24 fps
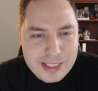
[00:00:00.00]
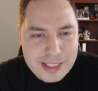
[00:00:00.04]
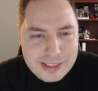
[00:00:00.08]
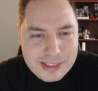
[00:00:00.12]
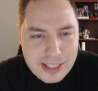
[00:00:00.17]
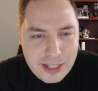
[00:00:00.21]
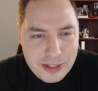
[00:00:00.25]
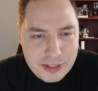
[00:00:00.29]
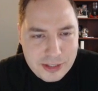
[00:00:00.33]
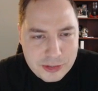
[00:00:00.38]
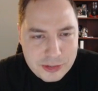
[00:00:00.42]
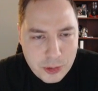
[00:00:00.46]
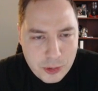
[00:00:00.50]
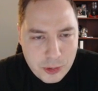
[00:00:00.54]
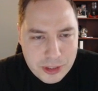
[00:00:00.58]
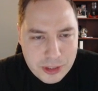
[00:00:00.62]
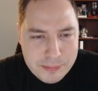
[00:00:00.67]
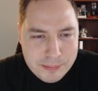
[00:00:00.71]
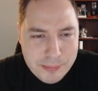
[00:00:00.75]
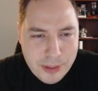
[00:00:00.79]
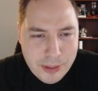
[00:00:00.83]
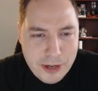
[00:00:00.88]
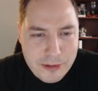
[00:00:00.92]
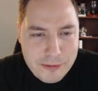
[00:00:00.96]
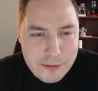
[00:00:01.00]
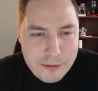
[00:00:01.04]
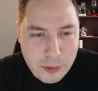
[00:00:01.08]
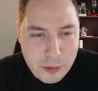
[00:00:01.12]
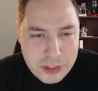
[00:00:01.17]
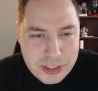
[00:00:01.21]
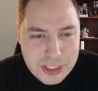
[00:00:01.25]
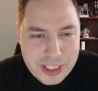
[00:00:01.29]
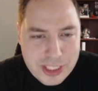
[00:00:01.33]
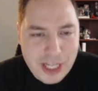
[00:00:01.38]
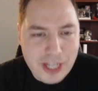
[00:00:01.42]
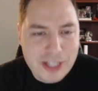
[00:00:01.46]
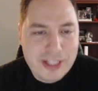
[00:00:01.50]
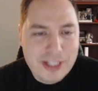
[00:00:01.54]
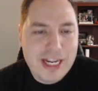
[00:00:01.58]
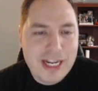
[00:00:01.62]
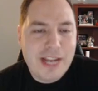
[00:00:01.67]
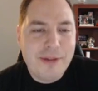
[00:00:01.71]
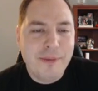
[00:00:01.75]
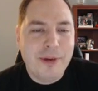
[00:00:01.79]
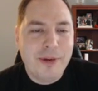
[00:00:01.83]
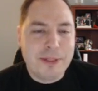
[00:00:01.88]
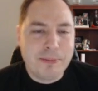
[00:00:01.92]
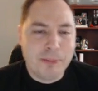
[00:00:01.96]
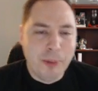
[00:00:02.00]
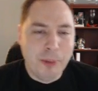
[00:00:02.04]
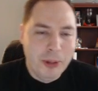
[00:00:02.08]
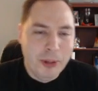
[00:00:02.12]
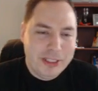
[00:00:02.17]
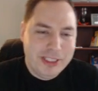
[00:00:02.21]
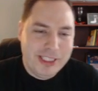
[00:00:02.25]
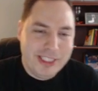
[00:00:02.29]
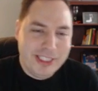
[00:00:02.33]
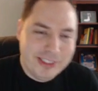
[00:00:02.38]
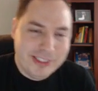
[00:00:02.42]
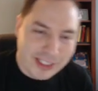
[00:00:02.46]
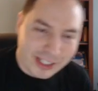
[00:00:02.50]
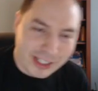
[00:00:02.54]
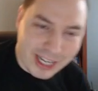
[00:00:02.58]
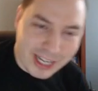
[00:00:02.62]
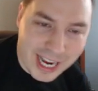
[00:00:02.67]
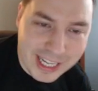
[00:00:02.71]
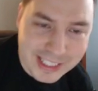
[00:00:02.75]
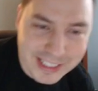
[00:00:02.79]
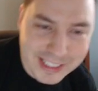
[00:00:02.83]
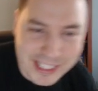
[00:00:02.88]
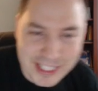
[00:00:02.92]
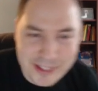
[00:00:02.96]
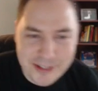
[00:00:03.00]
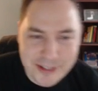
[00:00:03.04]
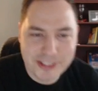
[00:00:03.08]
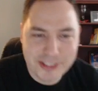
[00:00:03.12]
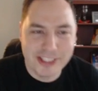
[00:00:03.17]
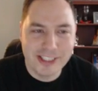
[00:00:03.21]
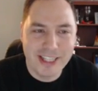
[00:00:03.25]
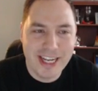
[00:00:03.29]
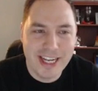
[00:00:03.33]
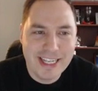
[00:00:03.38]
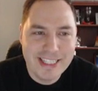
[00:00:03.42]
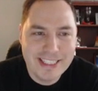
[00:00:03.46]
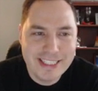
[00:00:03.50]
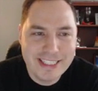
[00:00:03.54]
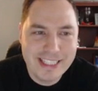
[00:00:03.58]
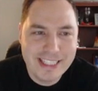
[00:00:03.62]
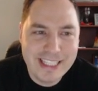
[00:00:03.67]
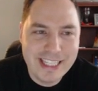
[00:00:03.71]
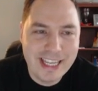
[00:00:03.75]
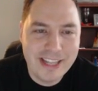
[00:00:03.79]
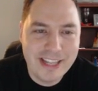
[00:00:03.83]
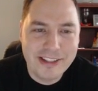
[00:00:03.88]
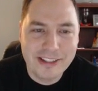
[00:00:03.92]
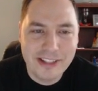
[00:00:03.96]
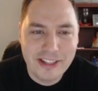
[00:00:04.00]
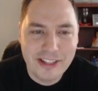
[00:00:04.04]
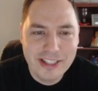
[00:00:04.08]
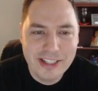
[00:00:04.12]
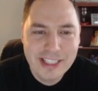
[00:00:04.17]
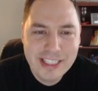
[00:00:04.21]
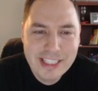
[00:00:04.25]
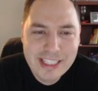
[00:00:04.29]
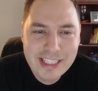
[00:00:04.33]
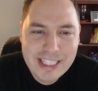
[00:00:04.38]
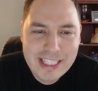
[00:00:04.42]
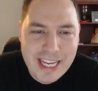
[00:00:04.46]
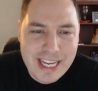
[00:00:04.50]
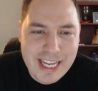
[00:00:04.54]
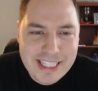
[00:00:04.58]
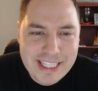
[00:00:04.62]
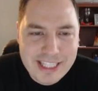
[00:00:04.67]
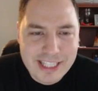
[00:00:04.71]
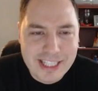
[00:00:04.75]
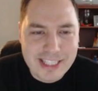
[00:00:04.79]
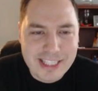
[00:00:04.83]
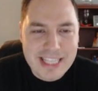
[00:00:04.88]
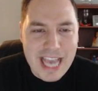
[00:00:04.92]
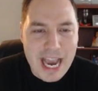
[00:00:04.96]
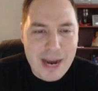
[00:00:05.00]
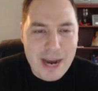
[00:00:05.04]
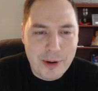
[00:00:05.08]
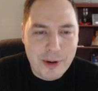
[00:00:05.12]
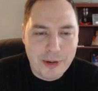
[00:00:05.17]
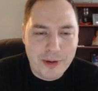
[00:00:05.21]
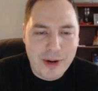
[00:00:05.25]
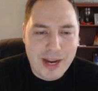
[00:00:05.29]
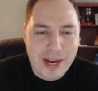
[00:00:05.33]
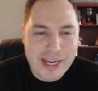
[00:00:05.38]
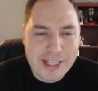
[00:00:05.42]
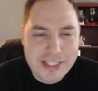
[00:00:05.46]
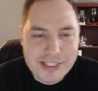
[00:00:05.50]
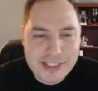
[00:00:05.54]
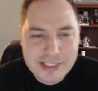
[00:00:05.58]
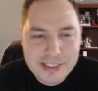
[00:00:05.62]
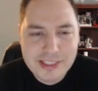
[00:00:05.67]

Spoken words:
Golem, but unfortunately our Night Witch pushes our Executioner into the tower range.